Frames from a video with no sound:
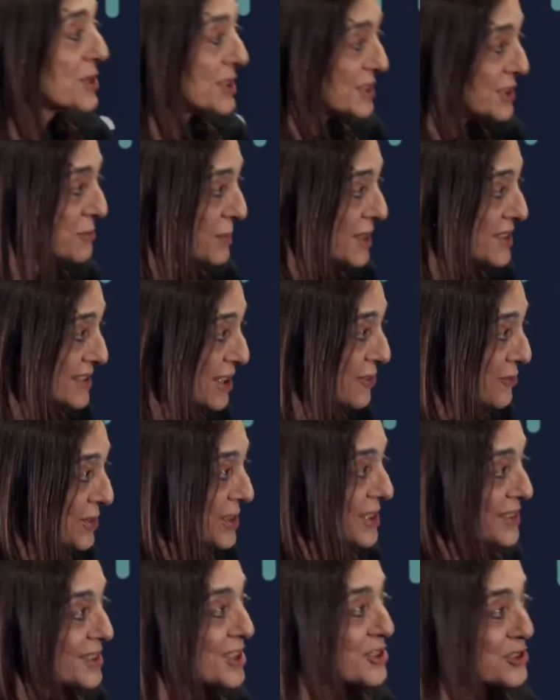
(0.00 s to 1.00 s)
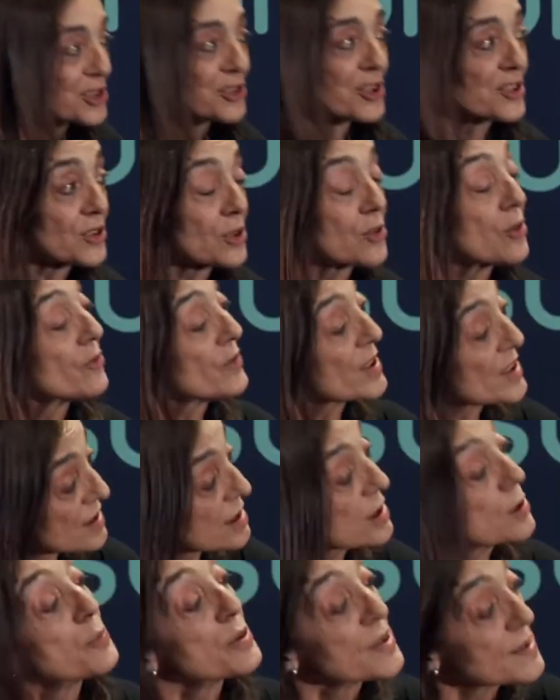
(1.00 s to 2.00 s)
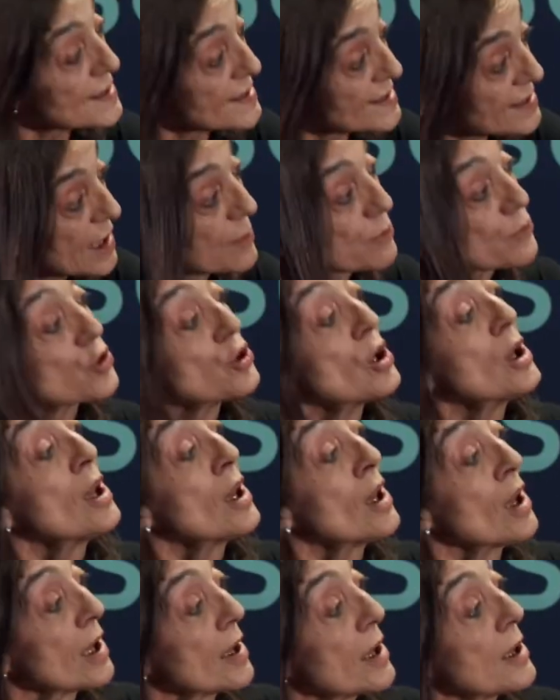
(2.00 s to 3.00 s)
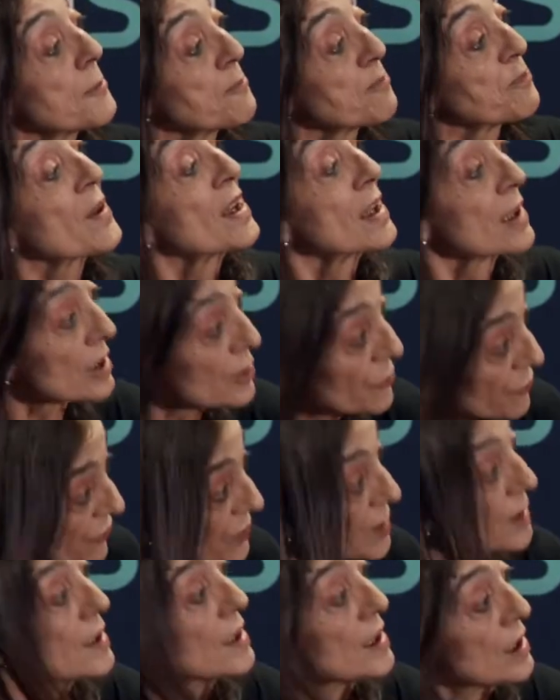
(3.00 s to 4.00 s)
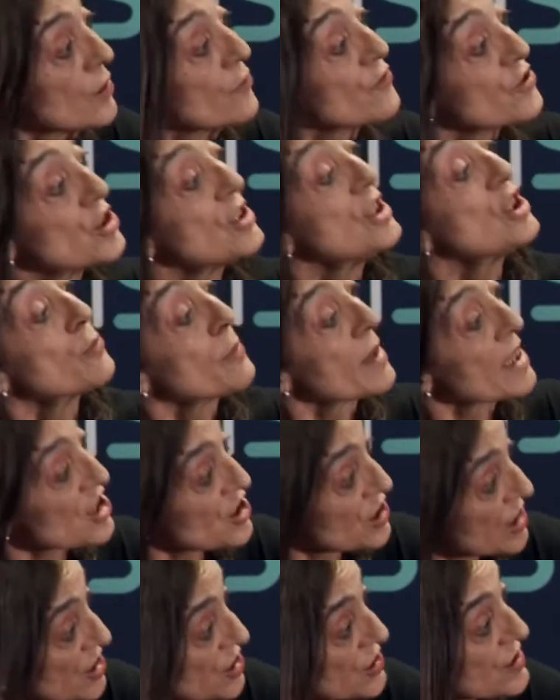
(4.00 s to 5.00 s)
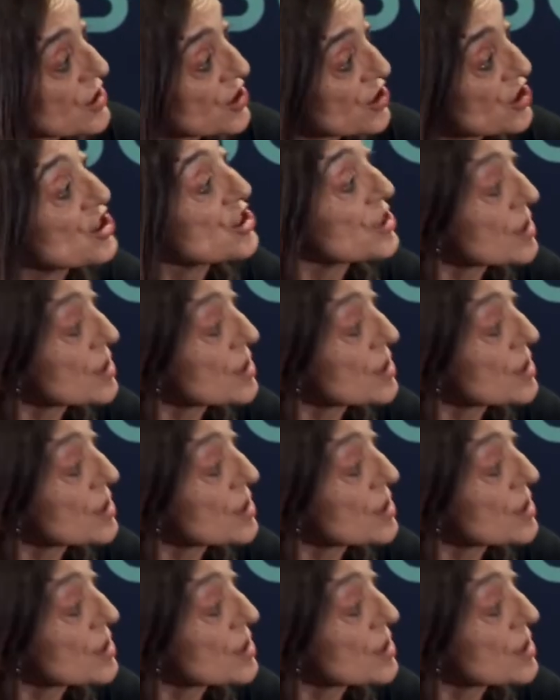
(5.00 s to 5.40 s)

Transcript: that I will speak a bit more about this, but we need to